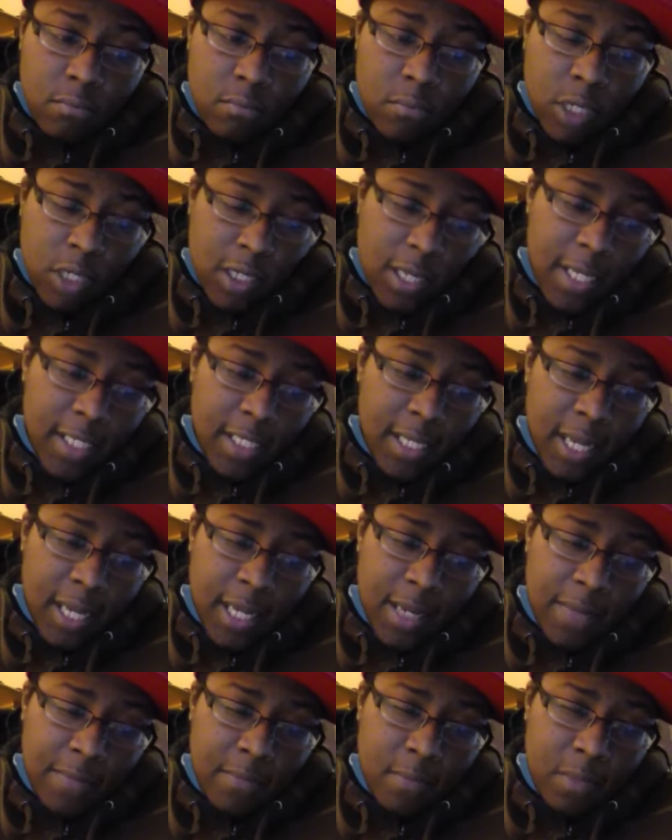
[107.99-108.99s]
Your last
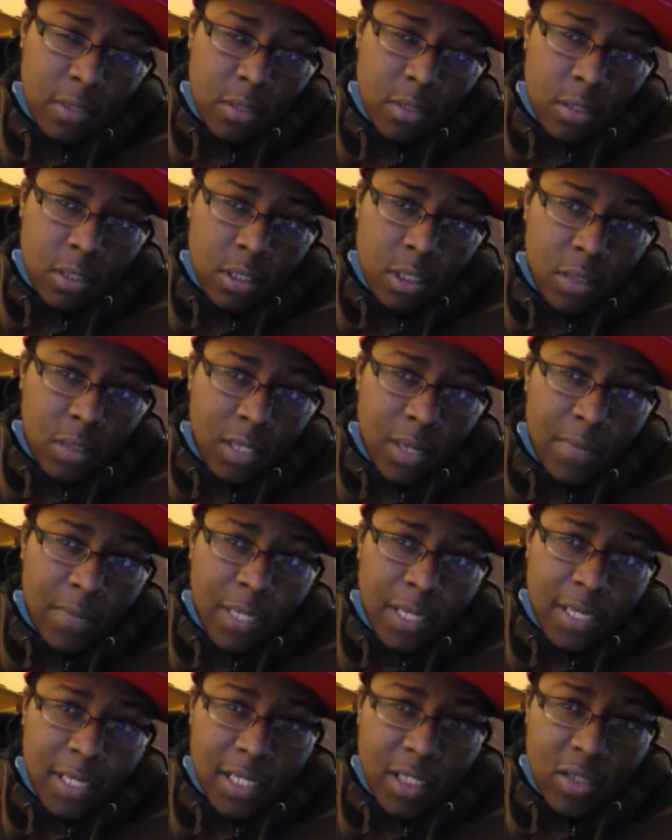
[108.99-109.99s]
name? So now I'm
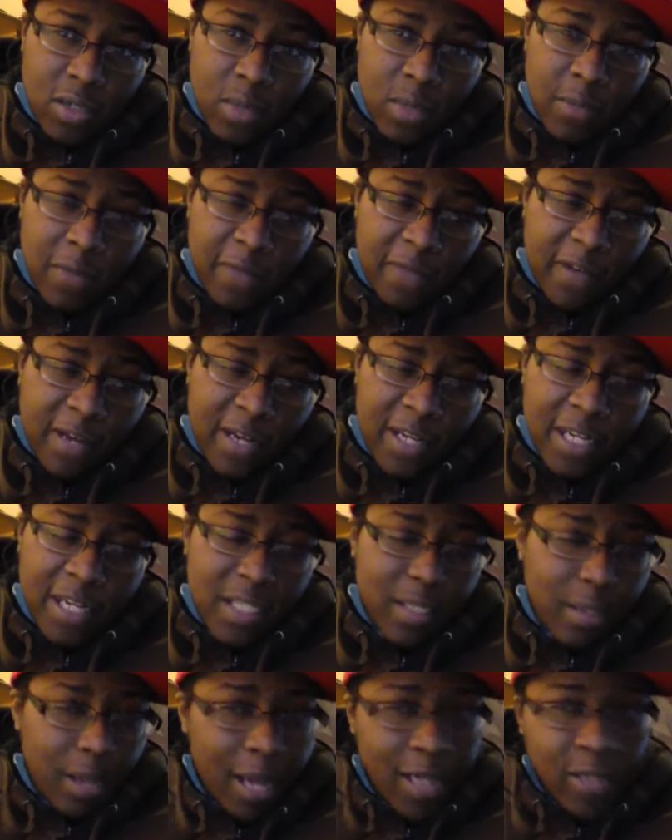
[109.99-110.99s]
thinking he's trying to be funny
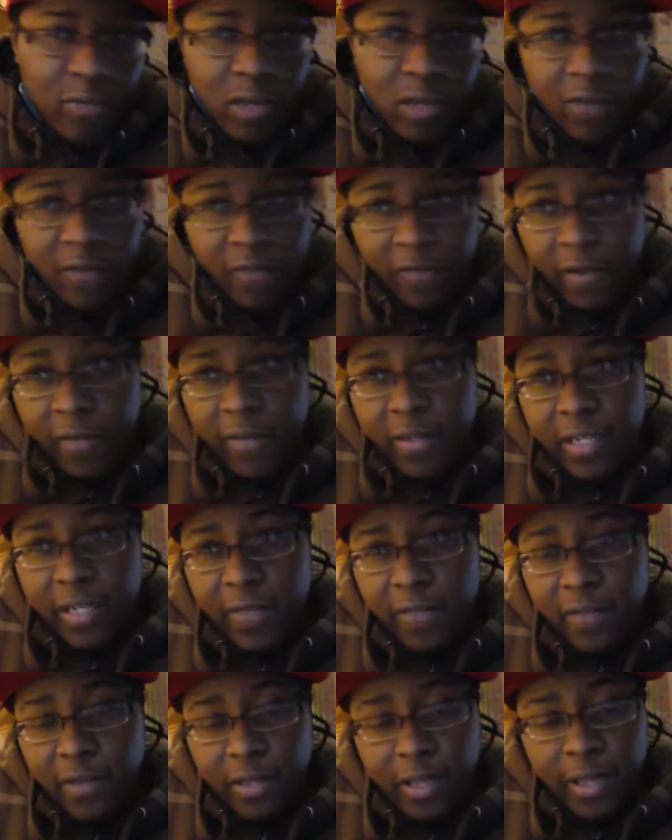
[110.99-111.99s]
because I do have a very
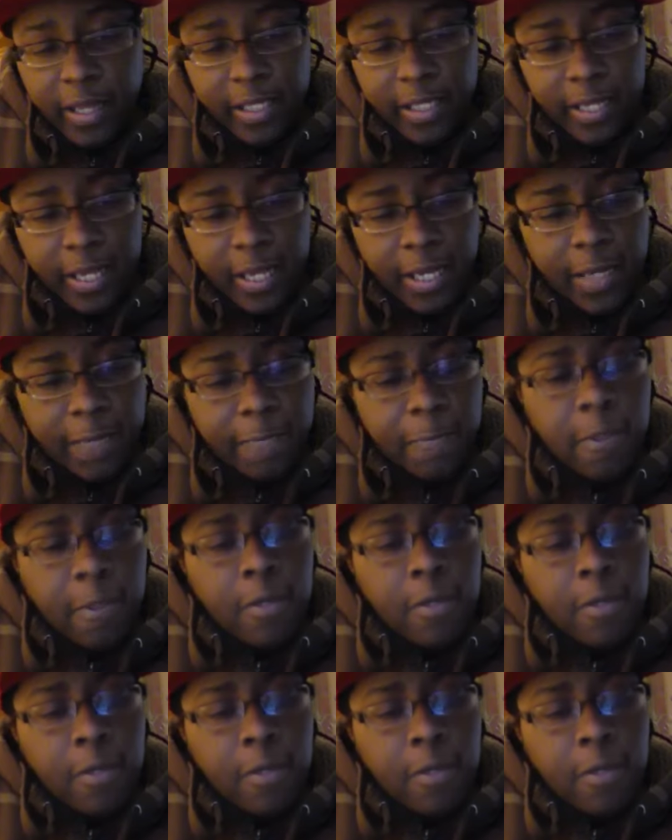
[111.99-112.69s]
different last name.